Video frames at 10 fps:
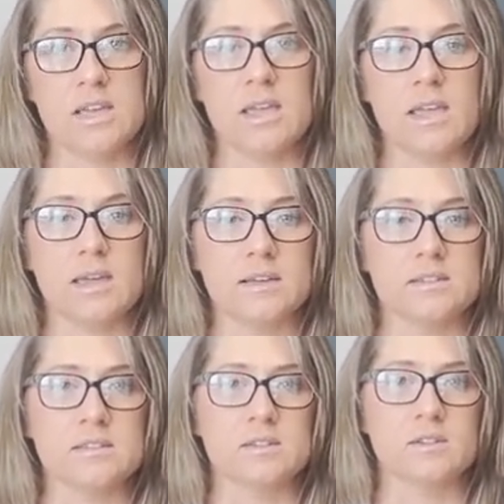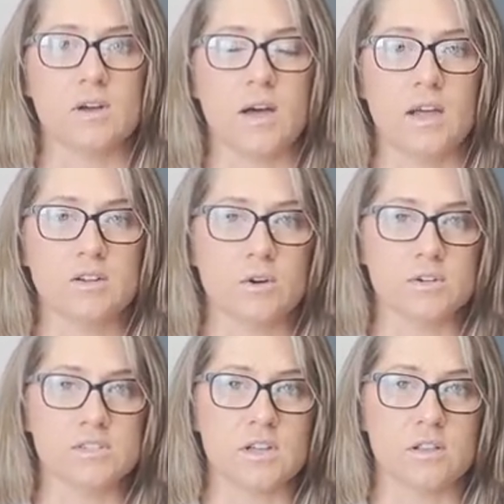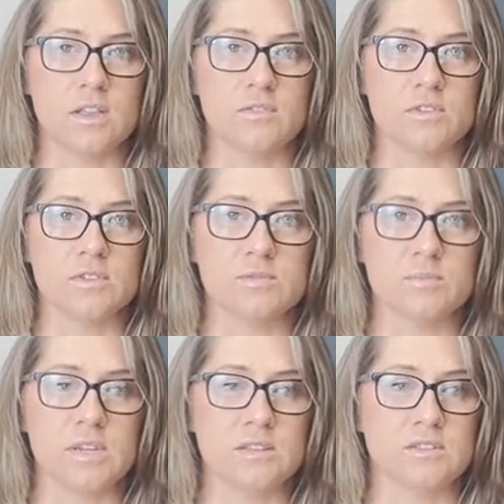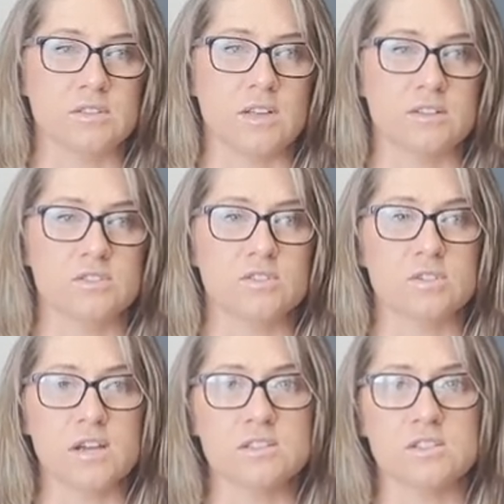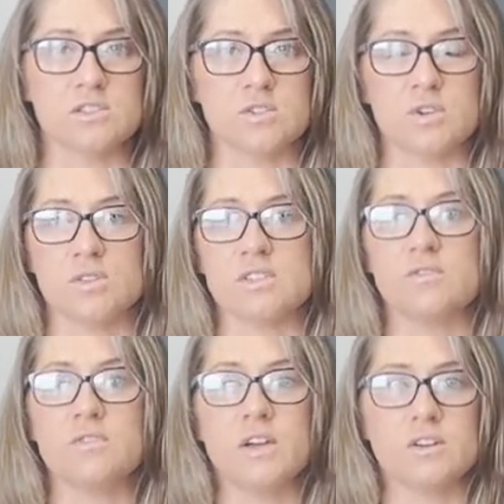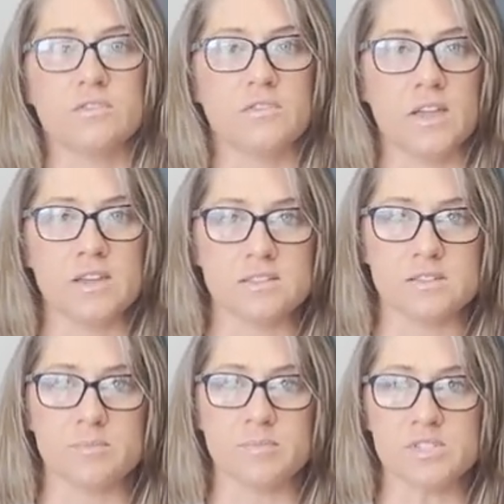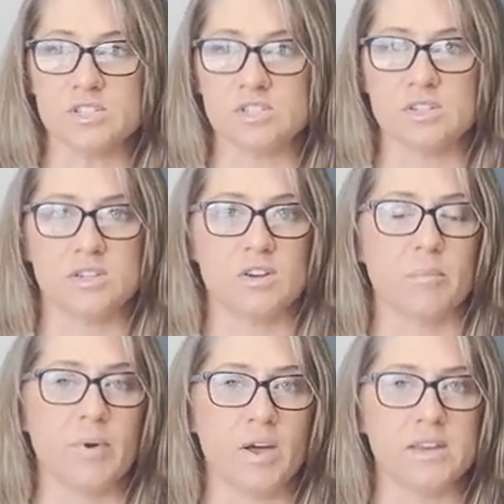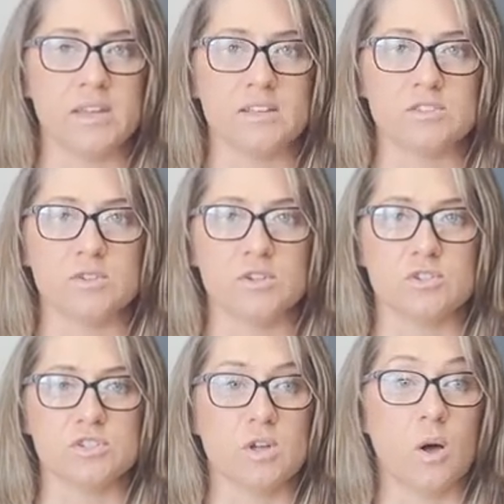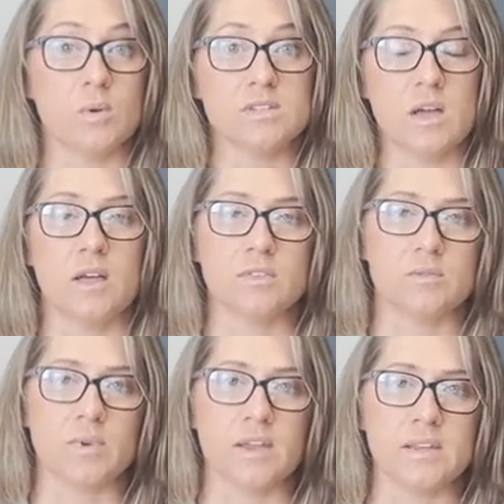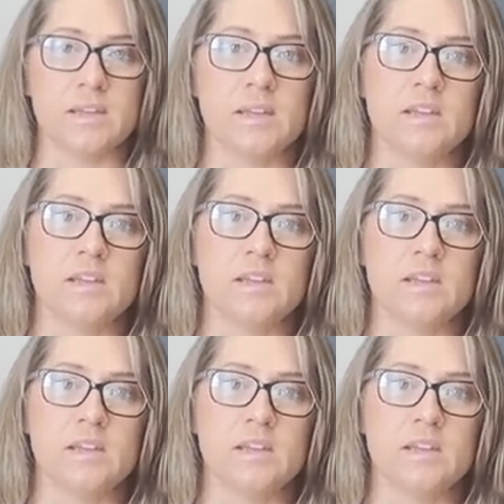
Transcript: And high cortisol levels mean there's a lot of stress, and so you're in this fight or flight position in your body, and so you're just always on the ready.